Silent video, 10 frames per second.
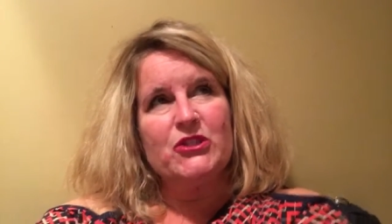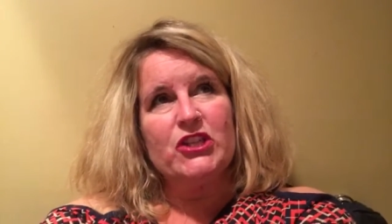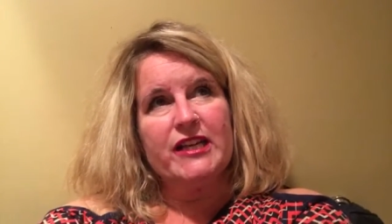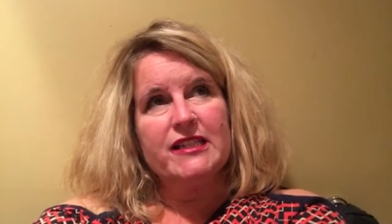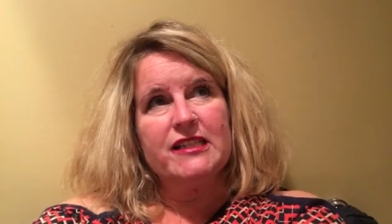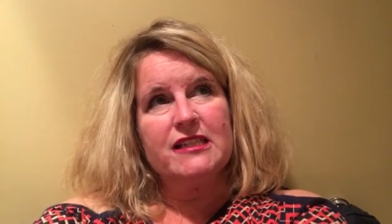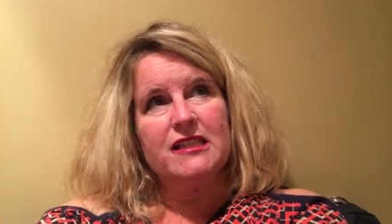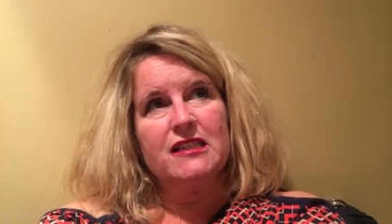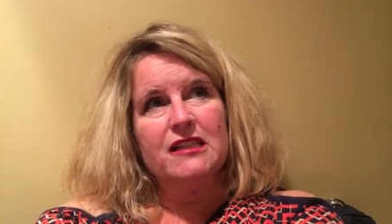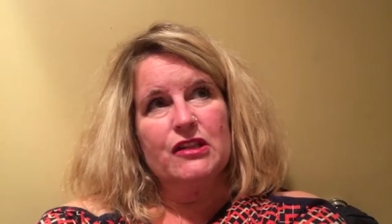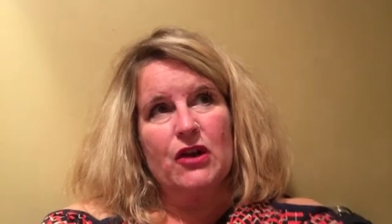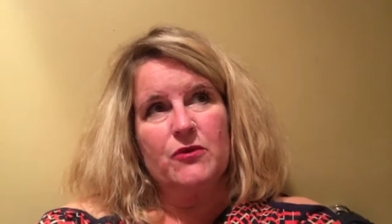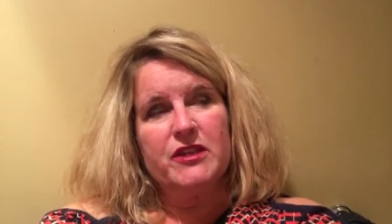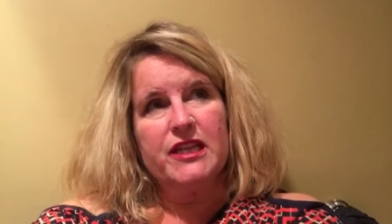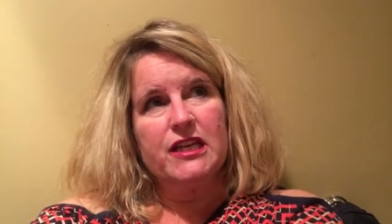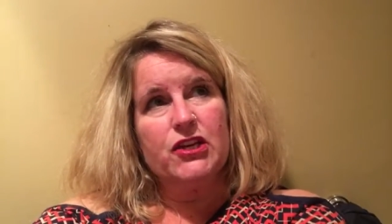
just along with that,